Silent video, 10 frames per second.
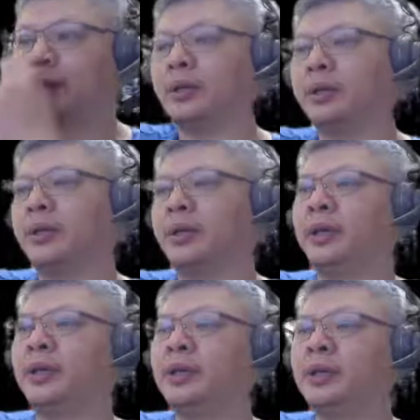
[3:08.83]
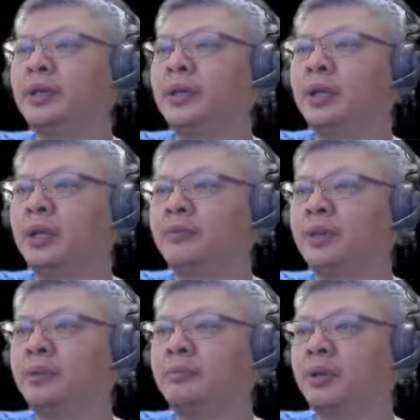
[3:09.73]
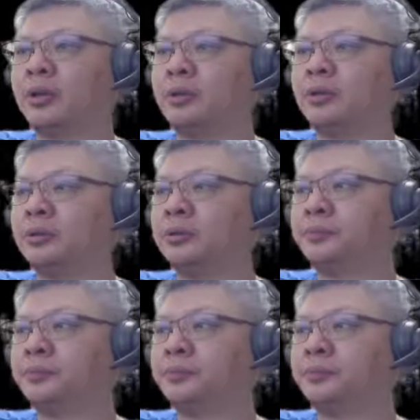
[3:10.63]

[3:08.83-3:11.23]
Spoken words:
a left cannon blockade 2.